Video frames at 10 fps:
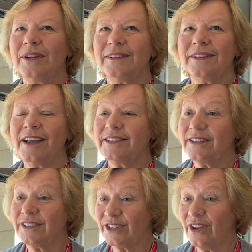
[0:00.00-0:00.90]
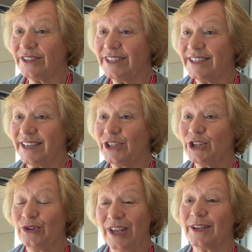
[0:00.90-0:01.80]
Well, I started in
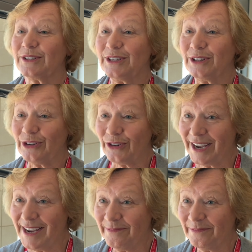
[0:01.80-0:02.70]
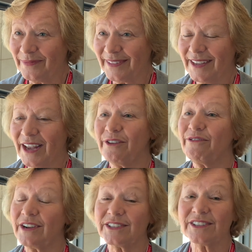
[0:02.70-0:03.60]
2003, and in
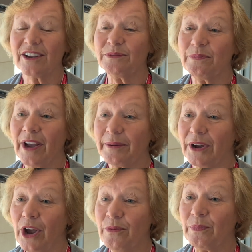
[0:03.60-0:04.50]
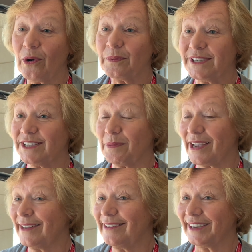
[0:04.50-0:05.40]
fact I started buying my own properties
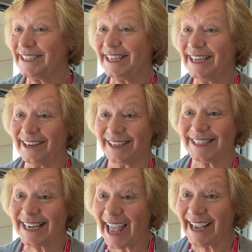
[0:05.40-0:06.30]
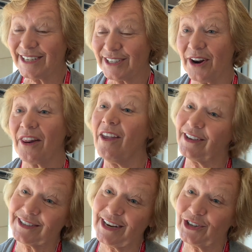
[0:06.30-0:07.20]
back in 1998,
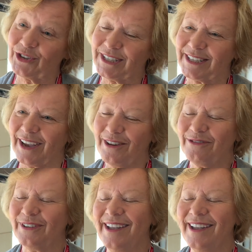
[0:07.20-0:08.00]
last century stuff.